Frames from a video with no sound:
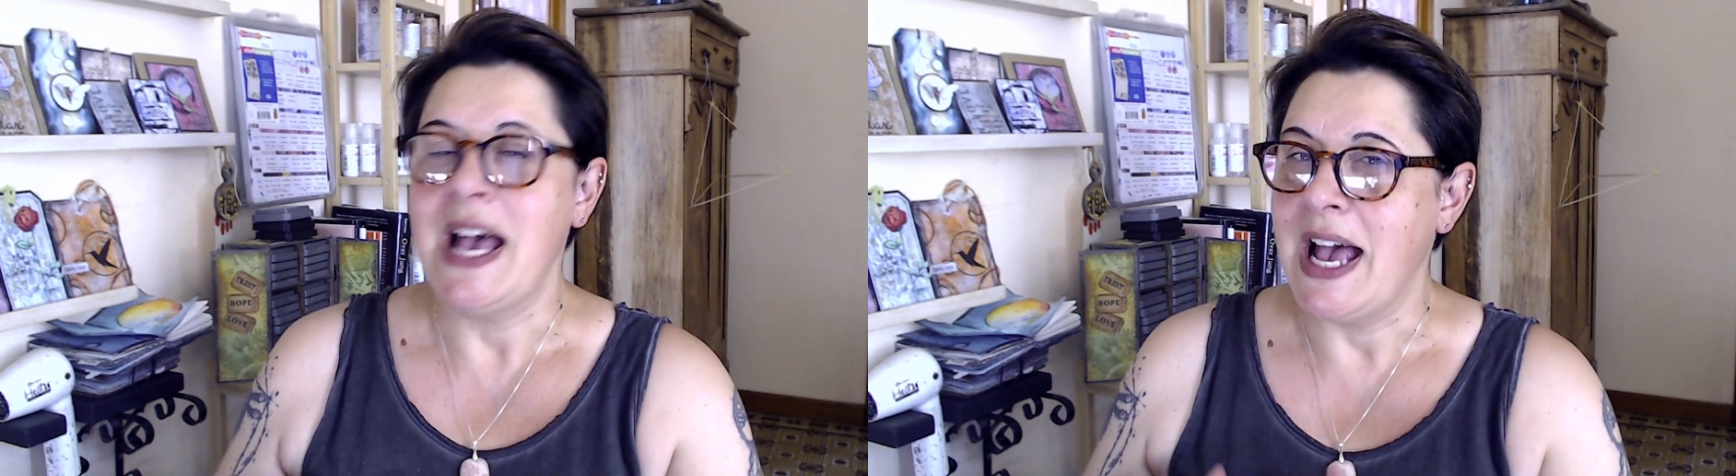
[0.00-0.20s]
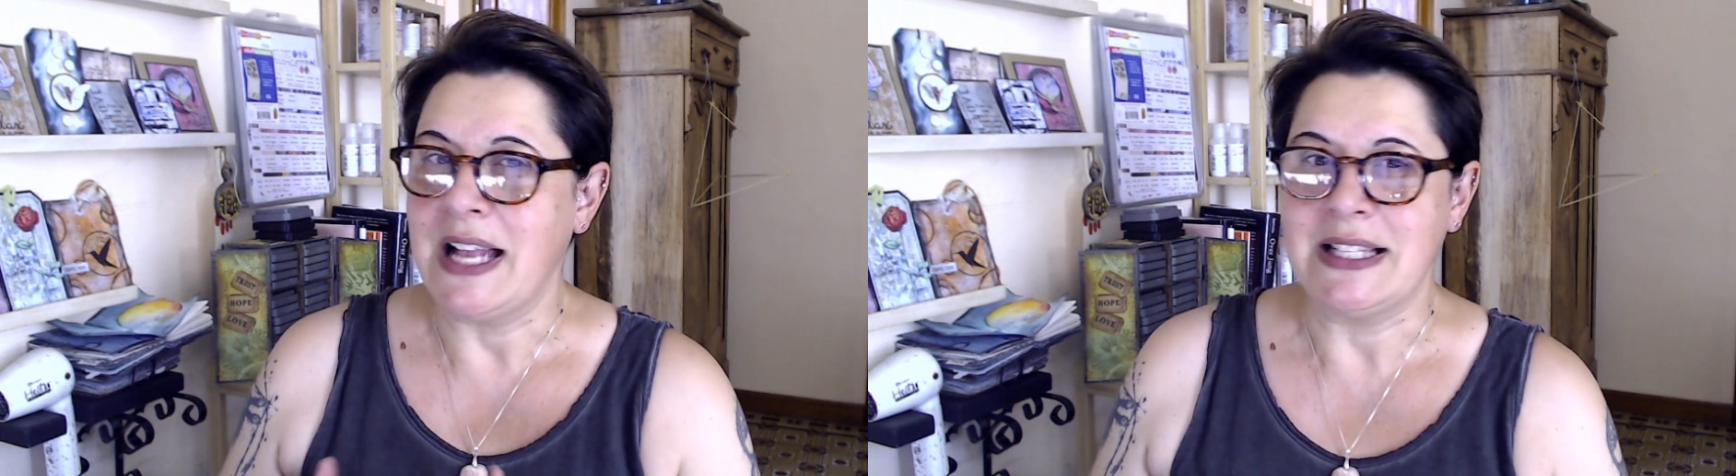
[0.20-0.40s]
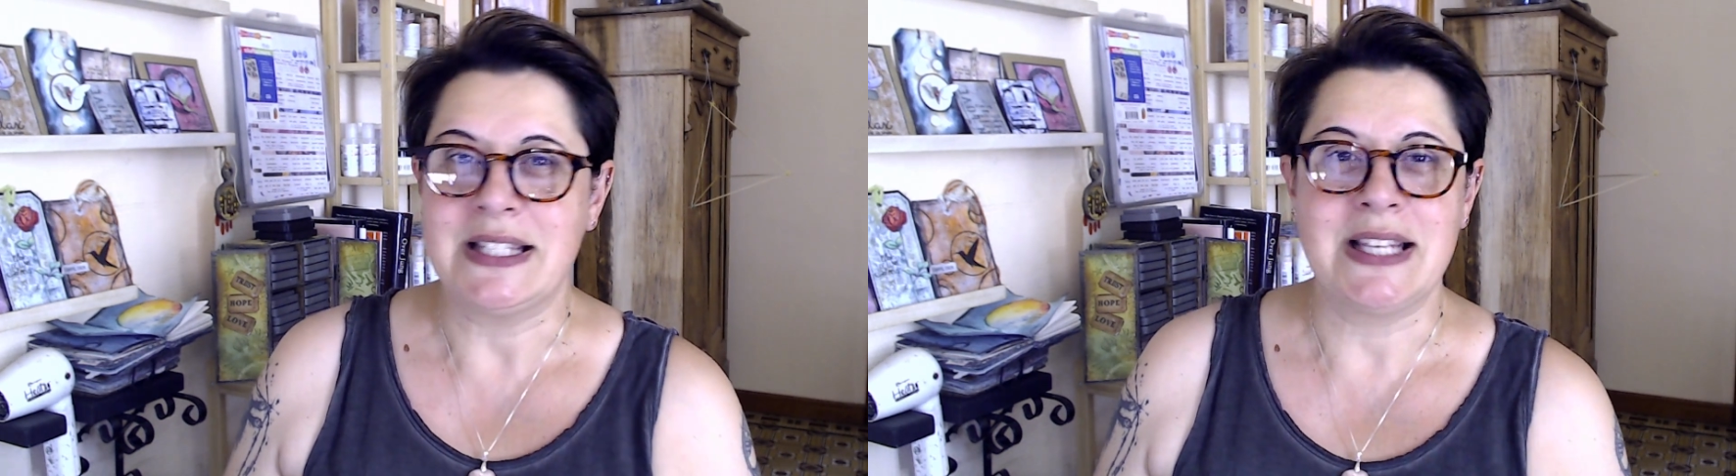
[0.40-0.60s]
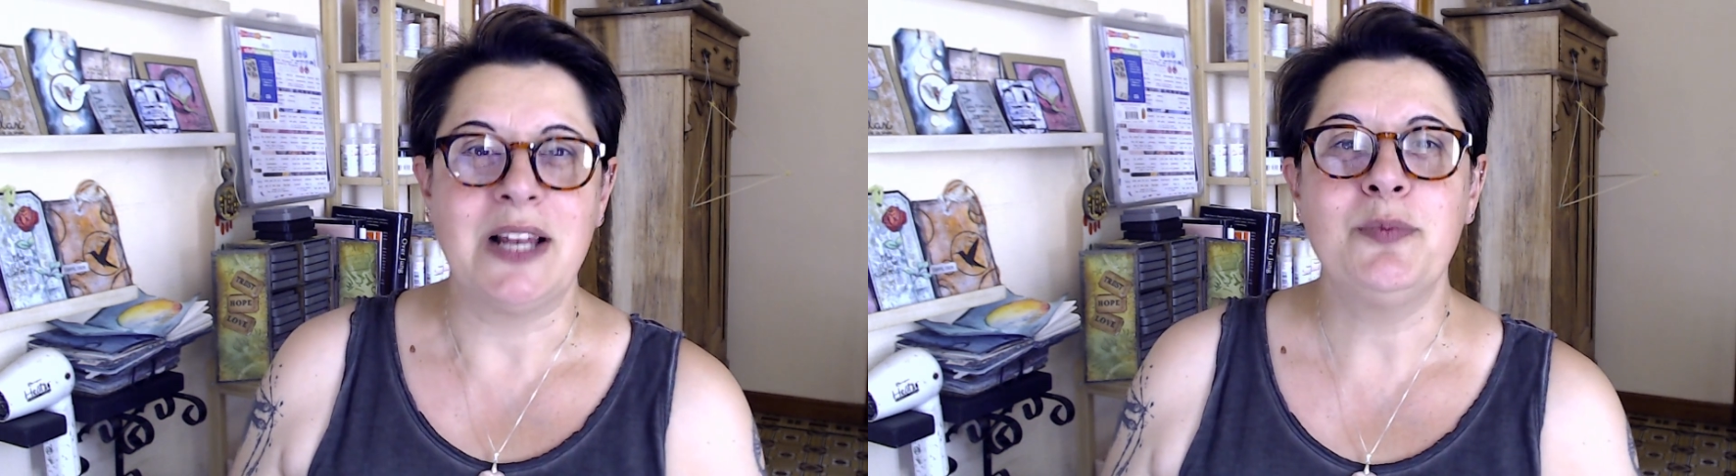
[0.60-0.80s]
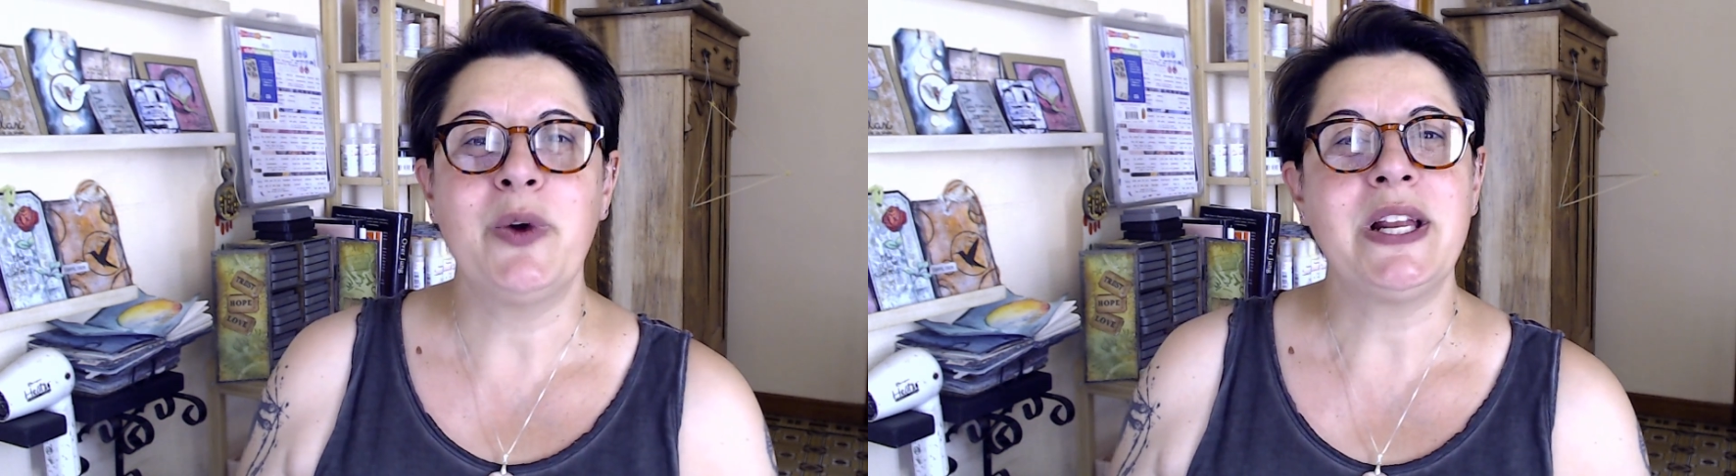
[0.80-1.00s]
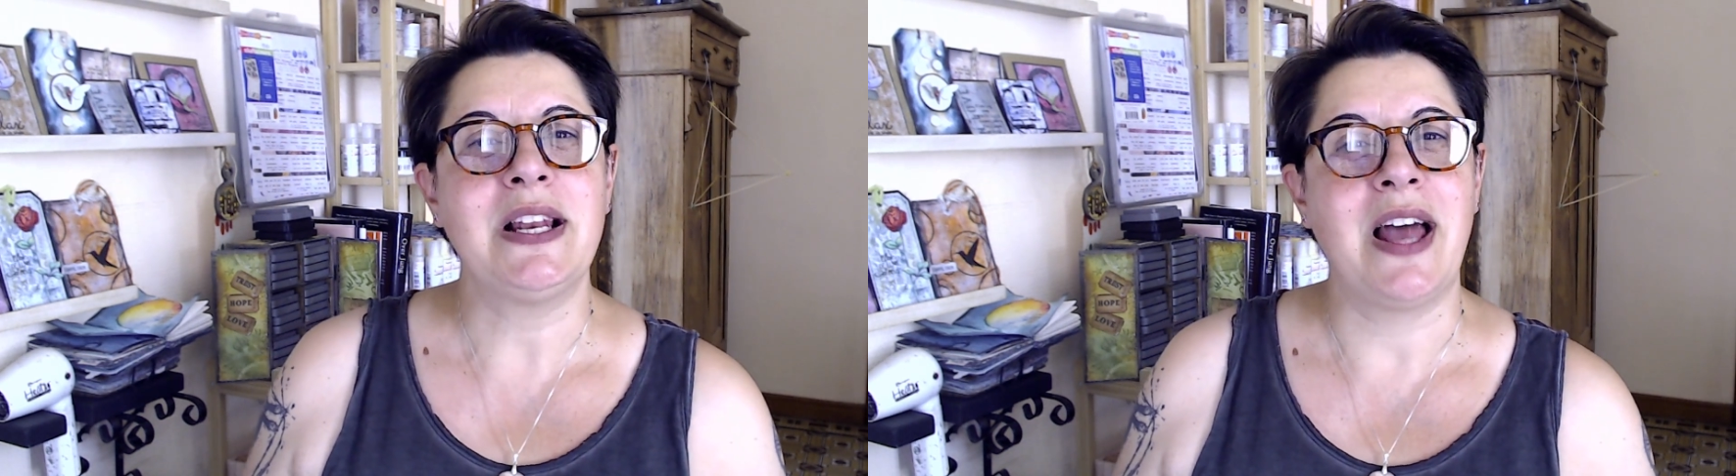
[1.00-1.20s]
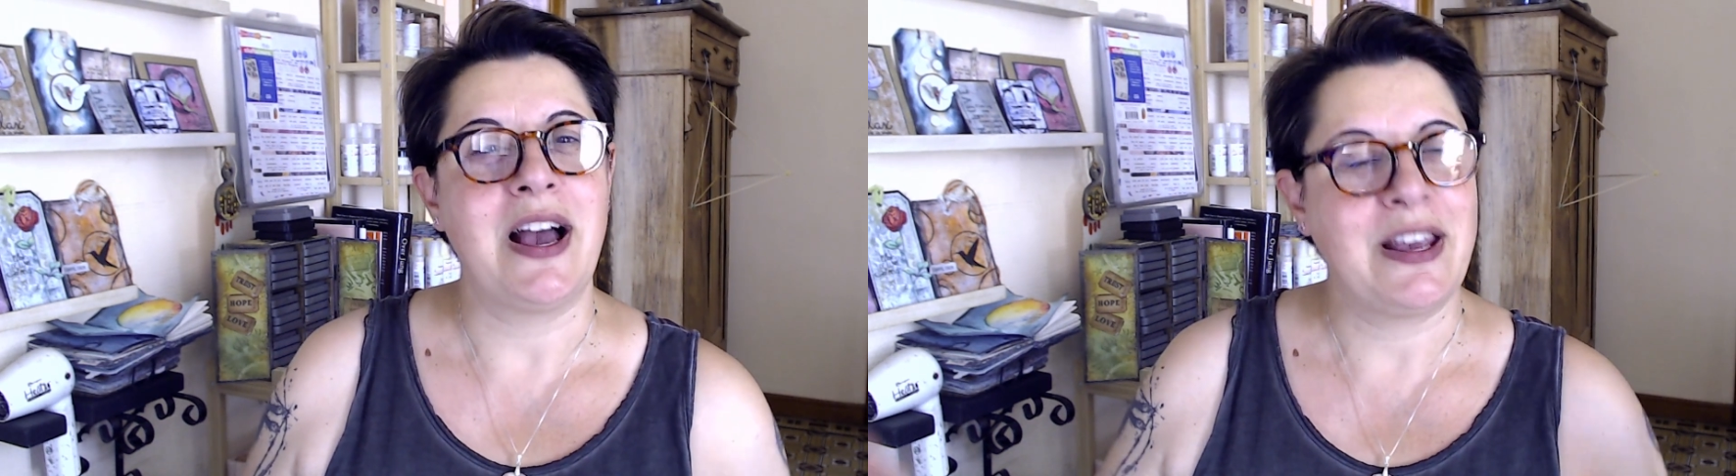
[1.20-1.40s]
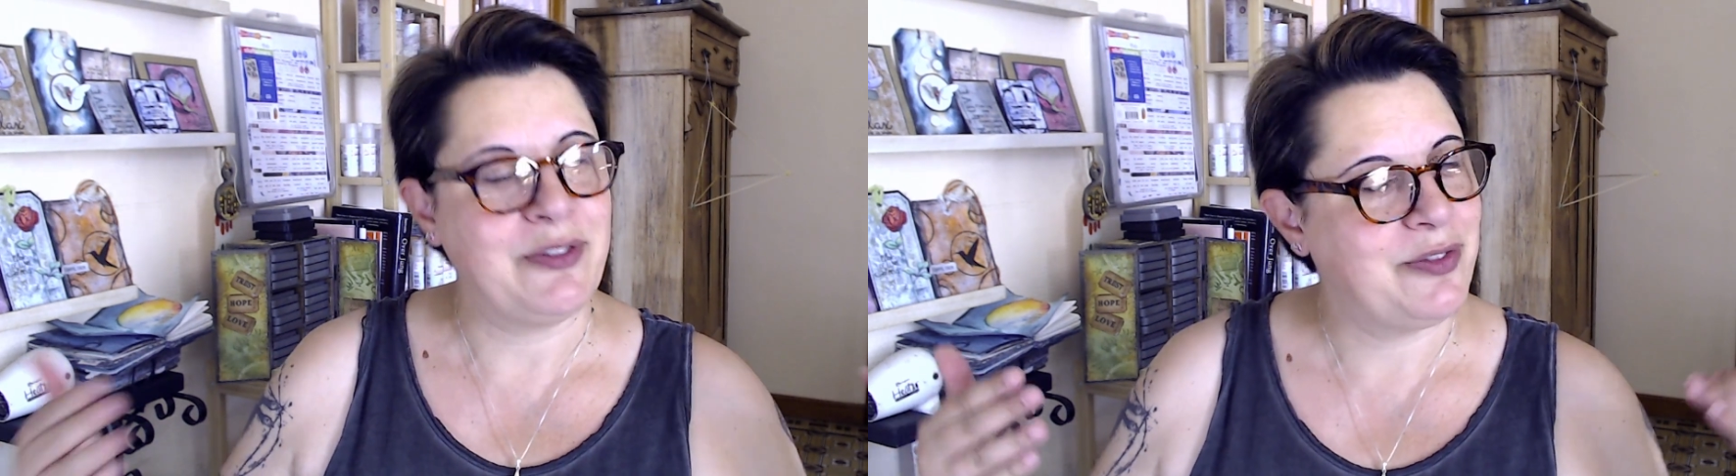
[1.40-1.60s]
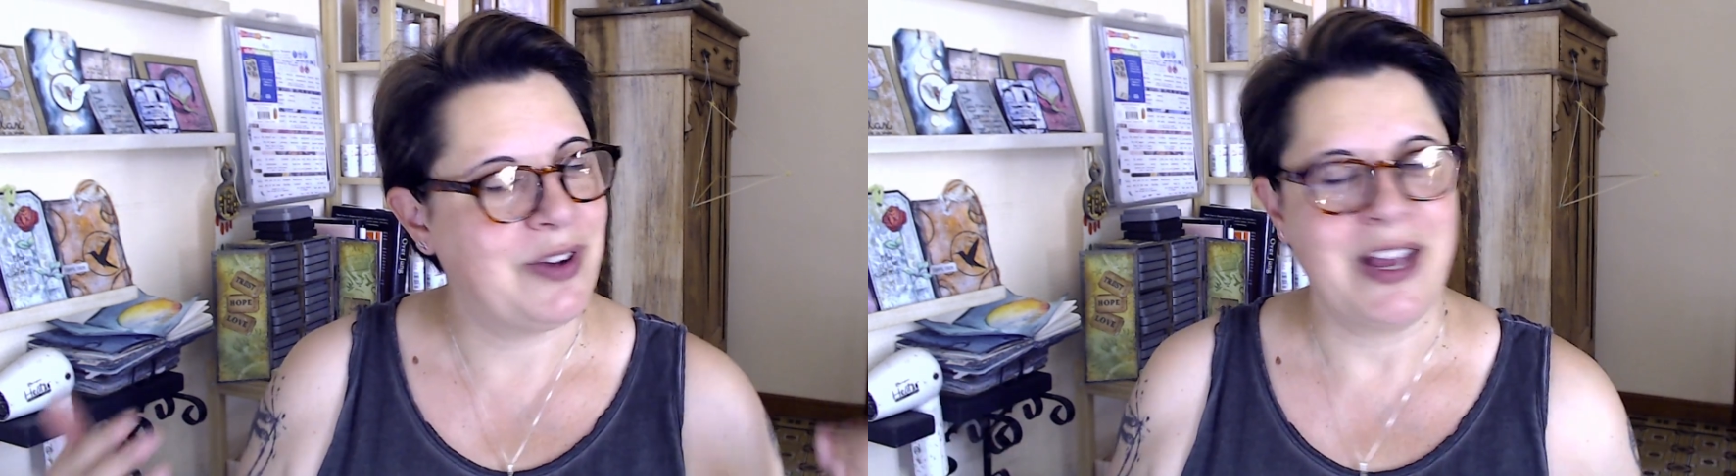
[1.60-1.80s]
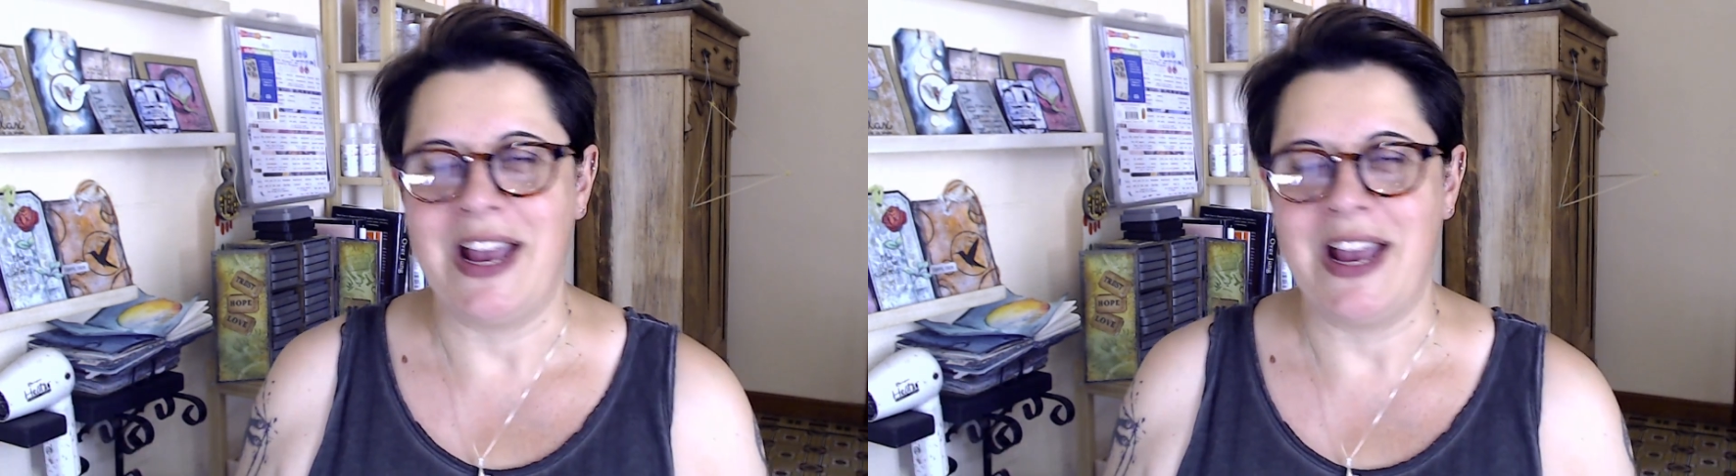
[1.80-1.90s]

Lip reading: and celebrate life